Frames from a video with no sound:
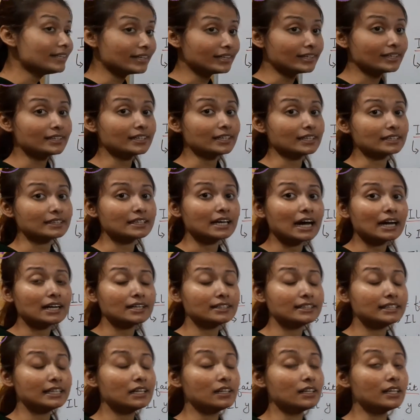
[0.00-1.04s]
it
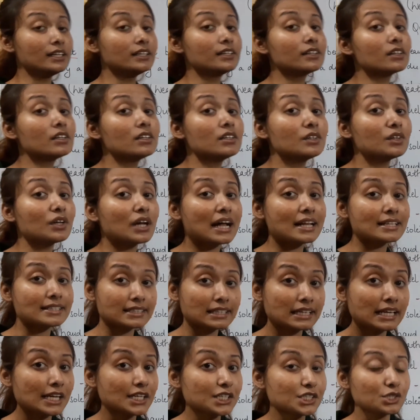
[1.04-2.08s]
that the literal
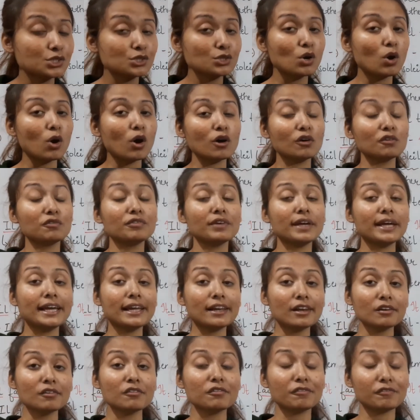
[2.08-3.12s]
translation of
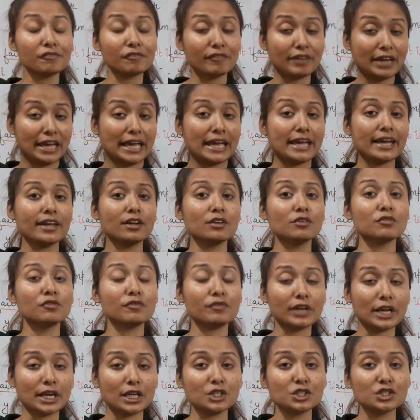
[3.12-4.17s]
il fait in
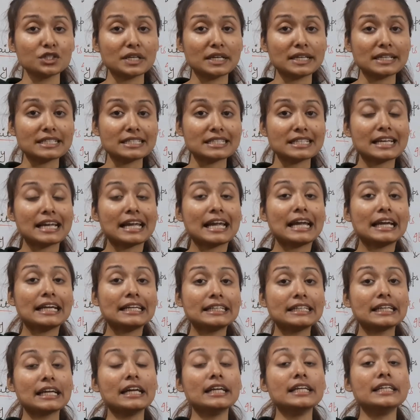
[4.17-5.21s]
French is
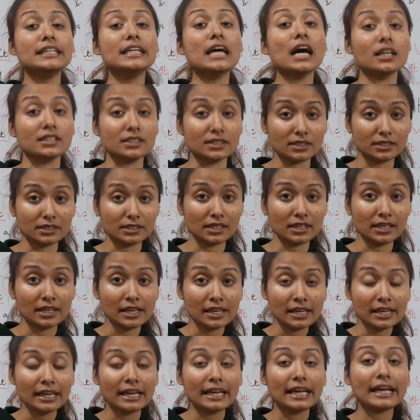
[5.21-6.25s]
it does.
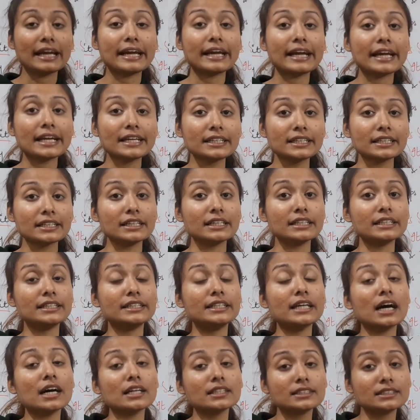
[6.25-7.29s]
It
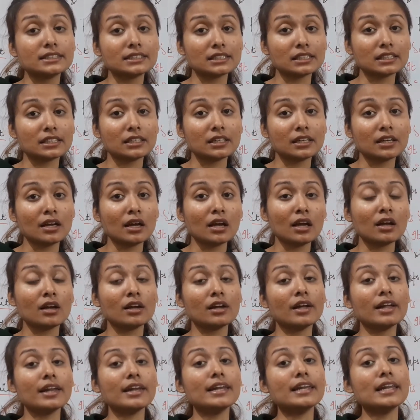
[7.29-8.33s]
does
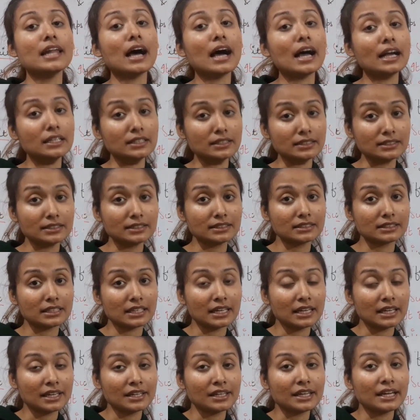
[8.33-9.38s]
nice.
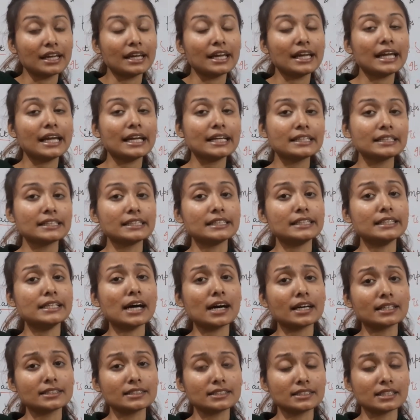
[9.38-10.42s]
It
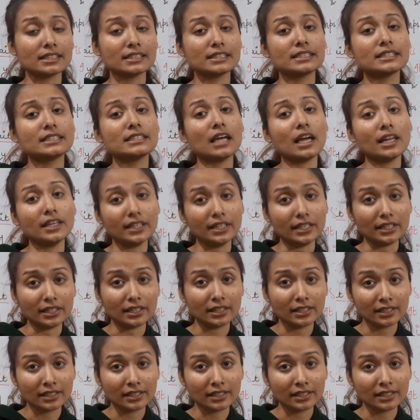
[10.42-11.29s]
does sunny.